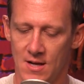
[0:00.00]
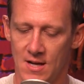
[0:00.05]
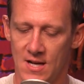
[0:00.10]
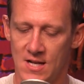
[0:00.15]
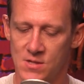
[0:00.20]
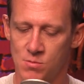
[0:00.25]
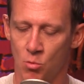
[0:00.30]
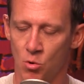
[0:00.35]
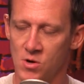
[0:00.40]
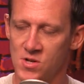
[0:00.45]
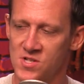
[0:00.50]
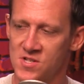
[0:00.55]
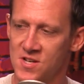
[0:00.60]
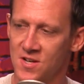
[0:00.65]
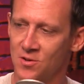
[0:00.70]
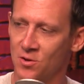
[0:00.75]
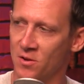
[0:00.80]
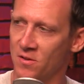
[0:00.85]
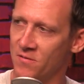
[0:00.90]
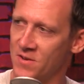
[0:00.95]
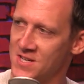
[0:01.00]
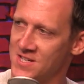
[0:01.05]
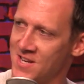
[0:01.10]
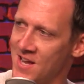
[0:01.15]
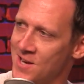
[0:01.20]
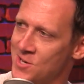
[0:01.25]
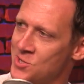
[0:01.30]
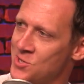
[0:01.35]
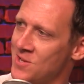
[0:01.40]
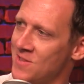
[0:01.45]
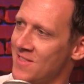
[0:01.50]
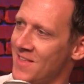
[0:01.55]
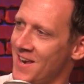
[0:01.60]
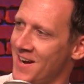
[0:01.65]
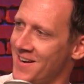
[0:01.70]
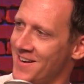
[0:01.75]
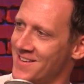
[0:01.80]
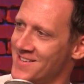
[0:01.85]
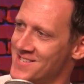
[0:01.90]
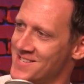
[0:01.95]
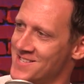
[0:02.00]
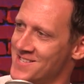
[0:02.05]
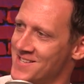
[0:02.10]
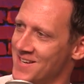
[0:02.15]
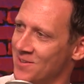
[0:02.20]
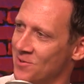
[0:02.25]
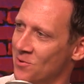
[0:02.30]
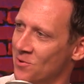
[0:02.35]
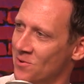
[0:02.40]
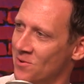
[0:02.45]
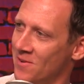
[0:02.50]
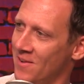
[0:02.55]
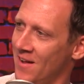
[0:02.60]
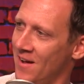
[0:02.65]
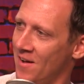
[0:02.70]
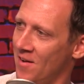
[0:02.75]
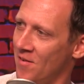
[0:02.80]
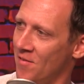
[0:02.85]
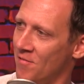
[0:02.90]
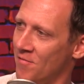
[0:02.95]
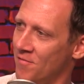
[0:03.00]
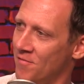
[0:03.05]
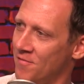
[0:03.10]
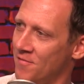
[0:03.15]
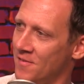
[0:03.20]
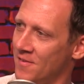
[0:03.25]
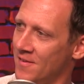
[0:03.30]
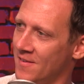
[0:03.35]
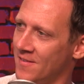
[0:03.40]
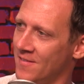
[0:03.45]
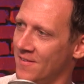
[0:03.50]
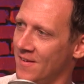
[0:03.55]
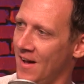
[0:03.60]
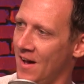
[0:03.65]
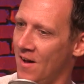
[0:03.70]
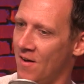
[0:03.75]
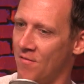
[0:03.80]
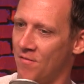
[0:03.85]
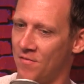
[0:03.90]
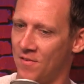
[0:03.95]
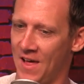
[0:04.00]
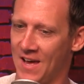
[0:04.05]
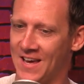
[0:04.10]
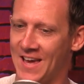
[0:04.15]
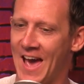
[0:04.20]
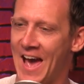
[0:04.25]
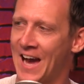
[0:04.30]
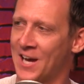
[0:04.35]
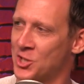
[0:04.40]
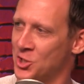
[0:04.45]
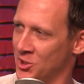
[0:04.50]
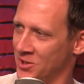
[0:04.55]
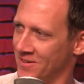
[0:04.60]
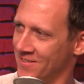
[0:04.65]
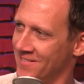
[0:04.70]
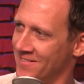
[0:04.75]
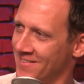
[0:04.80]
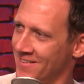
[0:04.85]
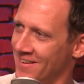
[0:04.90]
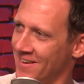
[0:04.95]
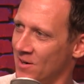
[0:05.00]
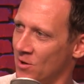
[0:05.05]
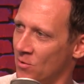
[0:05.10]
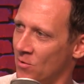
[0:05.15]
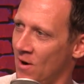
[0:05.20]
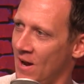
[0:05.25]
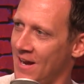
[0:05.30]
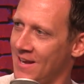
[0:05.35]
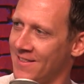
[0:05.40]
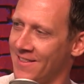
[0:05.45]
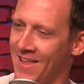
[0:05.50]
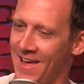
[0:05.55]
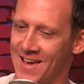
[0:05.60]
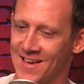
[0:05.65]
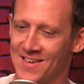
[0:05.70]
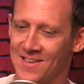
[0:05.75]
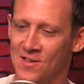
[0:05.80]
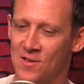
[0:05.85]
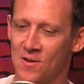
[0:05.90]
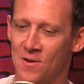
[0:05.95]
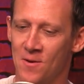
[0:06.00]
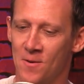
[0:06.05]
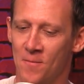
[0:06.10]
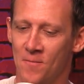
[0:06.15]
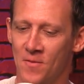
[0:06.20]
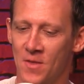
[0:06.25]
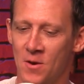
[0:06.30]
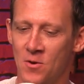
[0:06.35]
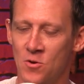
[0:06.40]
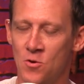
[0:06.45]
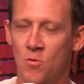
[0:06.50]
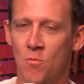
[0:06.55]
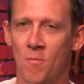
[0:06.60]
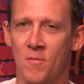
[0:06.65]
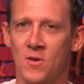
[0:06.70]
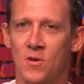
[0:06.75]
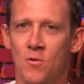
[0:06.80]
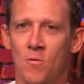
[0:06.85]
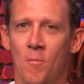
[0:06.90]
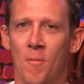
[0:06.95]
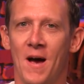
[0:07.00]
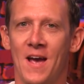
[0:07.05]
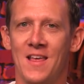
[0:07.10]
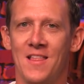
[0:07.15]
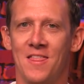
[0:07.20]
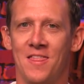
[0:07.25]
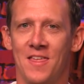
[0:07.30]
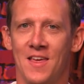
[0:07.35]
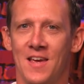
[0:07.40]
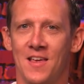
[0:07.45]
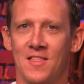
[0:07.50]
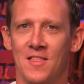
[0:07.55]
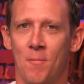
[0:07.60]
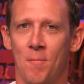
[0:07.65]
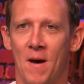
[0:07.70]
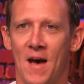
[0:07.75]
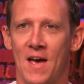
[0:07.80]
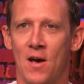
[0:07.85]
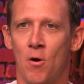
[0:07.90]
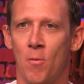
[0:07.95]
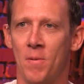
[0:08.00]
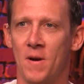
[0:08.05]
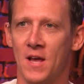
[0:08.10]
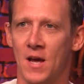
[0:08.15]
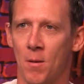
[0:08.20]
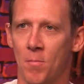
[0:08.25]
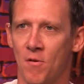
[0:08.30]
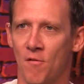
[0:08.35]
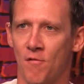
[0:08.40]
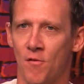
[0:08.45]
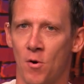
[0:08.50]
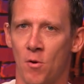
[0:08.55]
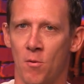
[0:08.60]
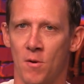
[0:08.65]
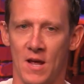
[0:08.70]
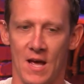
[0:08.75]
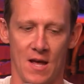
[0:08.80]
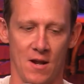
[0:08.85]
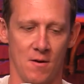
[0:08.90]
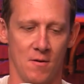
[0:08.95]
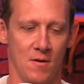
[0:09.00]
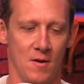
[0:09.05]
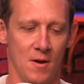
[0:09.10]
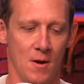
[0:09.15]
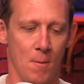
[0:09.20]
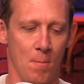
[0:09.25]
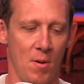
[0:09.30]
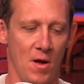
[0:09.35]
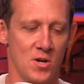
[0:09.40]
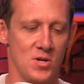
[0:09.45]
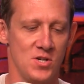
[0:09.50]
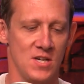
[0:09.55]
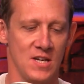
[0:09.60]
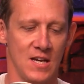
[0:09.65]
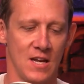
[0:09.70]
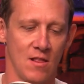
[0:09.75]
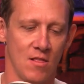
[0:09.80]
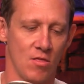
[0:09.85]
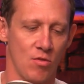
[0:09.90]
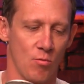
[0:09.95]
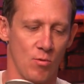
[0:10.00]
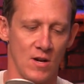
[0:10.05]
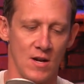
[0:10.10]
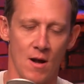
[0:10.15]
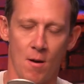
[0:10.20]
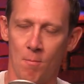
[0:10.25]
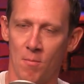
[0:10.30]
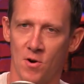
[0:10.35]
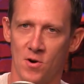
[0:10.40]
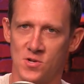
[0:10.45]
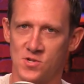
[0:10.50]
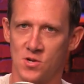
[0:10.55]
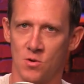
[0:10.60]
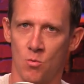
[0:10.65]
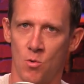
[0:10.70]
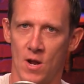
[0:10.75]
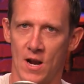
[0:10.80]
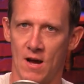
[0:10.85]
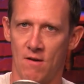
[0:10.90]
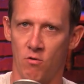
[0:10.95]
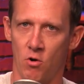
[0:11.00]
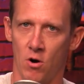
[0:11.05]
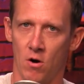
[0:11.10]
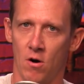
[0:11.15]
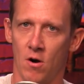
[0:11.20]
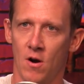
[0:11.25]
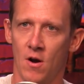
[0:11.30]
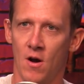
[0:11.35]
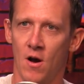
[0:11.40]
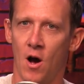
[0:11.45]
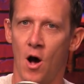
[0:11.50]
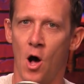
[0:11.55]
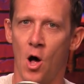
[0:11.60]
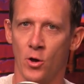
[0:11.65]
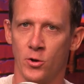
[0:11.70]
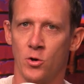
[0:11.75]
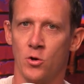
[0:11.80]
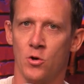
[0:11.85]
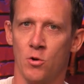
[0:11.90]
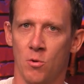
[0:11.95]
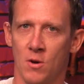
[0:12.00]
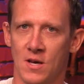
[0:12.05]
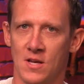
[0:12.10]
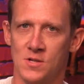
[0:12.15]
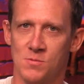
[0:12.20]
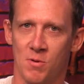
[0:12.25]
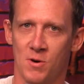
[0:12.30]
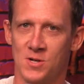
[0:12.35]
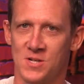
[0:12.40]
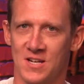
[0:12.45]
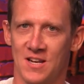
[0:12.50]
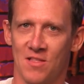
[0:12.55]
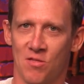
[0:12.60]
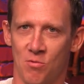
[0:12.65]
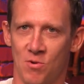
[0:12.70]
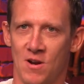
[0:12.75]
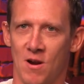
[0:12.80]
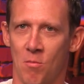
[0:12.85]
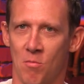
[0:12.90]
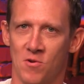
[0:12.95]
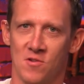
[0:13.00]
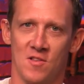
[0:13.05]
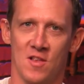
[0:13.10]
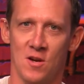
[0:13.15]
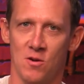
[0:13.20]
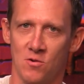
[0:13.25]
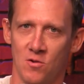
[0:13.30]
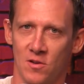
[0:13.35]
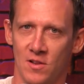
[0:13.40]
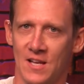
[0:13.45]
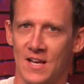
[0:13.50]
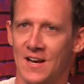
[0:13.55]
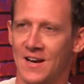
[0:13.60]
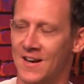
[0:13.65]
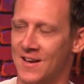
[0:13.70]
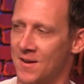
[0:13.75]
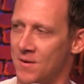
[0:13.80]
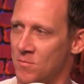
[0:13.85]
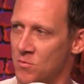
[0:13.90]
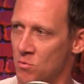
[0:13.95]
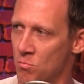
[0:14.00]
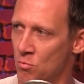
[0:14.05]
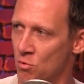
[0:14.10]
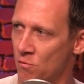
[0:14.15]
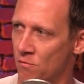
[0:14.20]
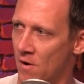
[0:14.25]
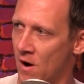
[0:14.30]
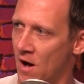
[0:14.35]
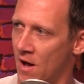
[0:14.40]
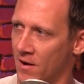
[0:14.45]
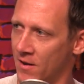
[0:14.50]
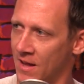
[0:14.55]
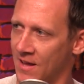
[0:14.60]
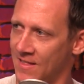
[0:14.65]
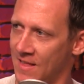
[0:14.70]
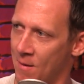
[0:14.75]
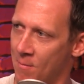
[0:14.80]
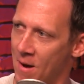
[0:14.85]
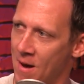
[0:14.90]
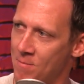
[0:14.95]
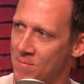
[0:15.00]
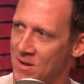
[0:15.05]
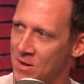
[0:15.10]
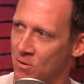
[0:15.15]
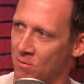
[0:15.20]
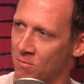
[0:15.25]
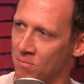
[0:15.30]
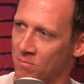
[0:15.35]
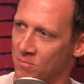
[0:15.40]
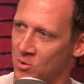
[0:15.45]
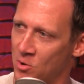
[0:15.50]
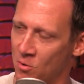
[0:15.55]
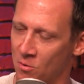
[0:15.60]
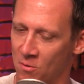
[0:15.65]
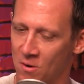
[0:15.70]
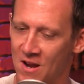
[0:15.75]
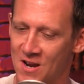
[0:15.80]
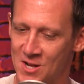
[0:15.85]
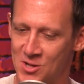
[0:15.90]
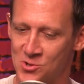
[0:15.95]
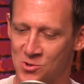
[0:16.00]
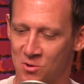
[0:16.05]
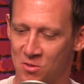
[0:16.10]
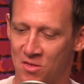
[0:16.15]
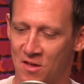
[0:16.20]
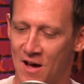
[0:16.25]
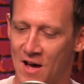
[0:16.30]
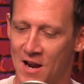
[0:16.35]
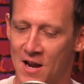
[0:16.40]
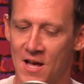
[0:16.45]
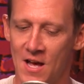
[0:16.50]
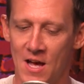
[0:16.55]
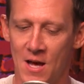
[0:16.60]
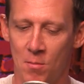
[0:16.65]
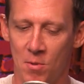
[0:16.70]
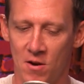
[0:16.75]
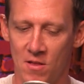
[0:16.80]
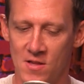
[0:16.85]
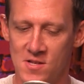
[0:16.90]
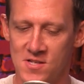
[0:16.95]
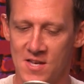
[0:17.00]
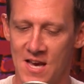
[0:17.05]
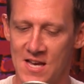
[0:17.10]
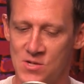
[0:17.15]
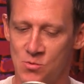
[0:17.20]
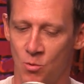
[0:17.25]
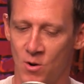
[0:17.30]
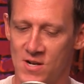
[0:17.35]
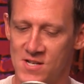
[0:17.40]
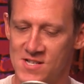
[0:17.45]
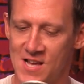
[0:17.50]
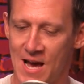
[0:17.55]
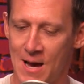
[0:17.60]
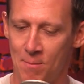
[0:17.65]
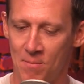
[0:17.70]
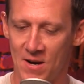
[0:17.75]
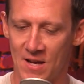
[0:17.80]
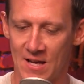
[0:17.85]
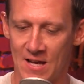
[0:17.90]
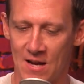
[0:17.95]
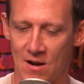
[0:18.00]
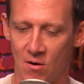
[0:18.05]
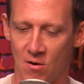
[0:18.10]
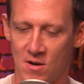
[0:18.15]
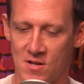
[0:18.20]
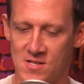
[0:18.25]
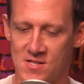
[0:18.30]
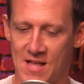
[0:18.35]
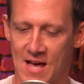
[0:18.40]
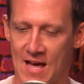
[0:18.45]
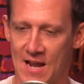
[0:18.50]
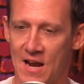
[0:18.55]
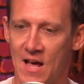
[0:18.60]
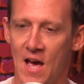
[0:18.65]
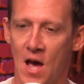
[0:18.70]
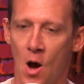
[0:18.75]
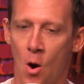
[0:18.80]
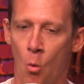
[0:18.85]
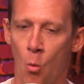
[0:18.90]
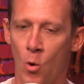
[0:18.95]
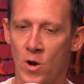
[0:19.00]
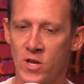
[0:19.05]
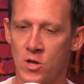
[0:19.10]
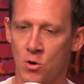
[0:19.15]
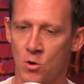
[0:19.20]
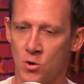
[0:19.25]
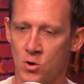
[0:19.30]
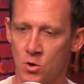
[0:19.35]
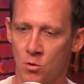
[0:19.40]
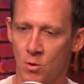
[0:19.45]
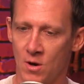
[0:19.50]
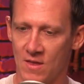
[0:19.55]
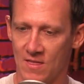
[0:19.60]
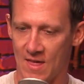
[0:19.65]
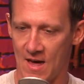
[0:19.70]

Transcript: it's more a signal of intention than it is a signal of of like action, right? Like you you might think that by opening up your phone and punching in three numbers or whatever, all you're doing is punching in three numbers, then you delete it and you move on. Like that might be your your initial thought. But in this case, what is happening here is that when you're doing